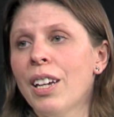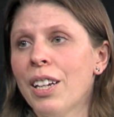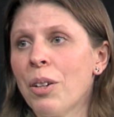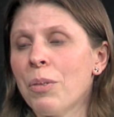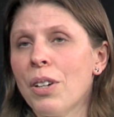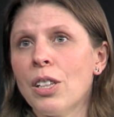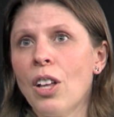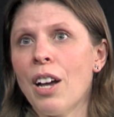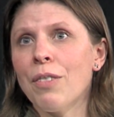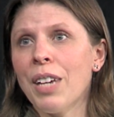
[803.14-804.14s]
A
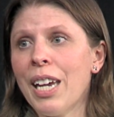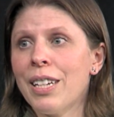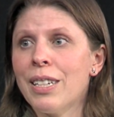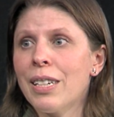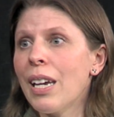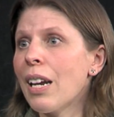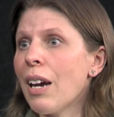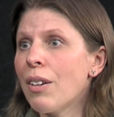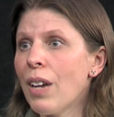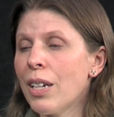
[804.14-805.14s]
lot of kids get
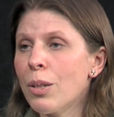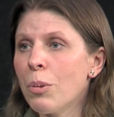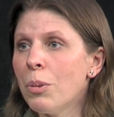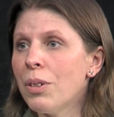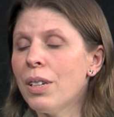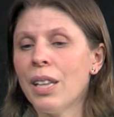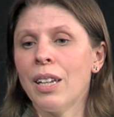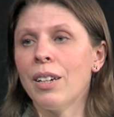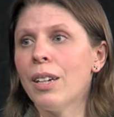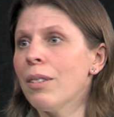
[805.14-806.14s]
out of high school and
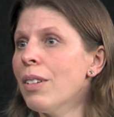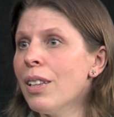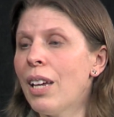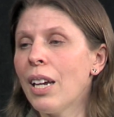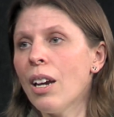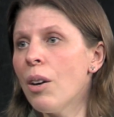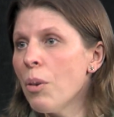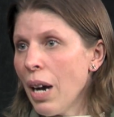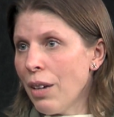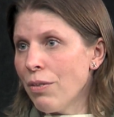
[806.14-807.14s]
they think,
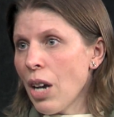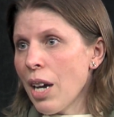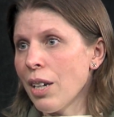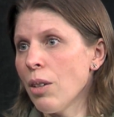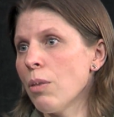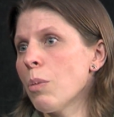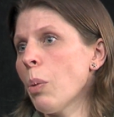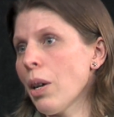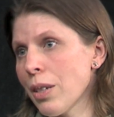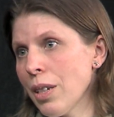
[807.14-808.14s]
oh, I've got to go to
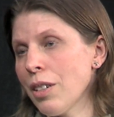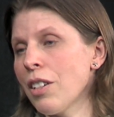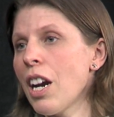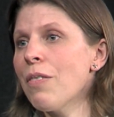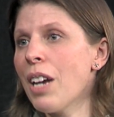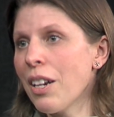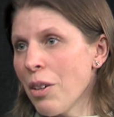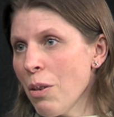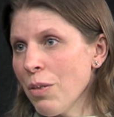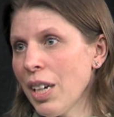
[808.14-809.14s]
Boston or I've got to
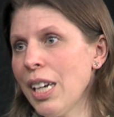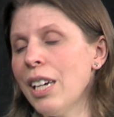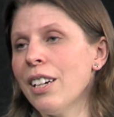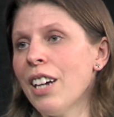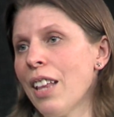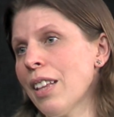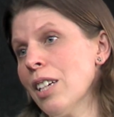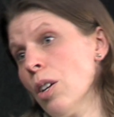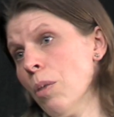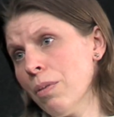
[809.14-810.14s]
go over here, and they
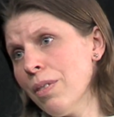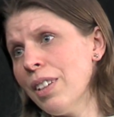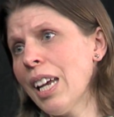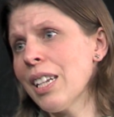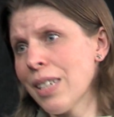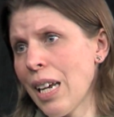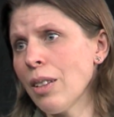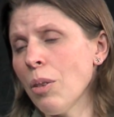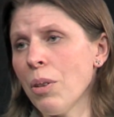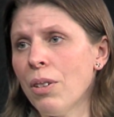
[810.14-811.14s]
don't. They can stay
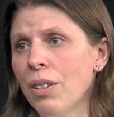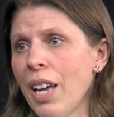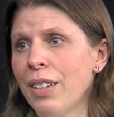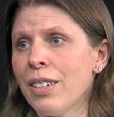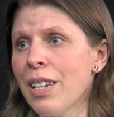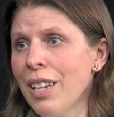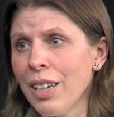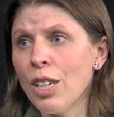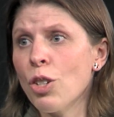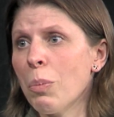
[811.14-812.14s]
local and
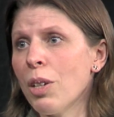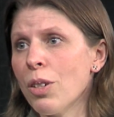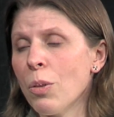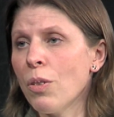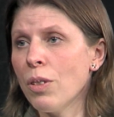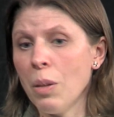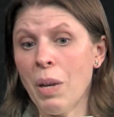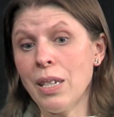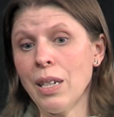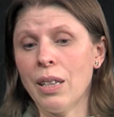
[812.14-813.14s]
contribute to the
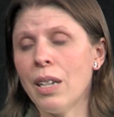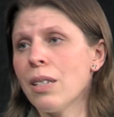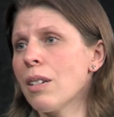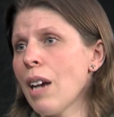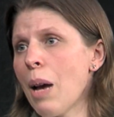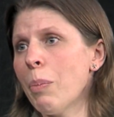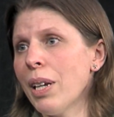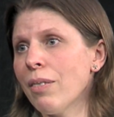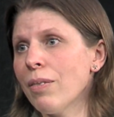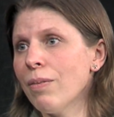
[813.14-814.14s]
amazing things that are
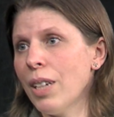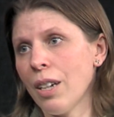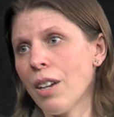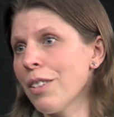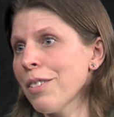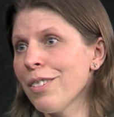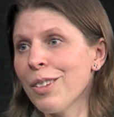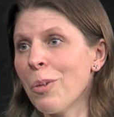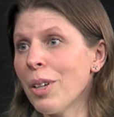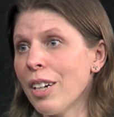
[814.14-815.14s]
happening in our
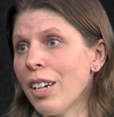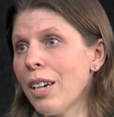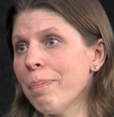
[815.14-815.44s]
local area.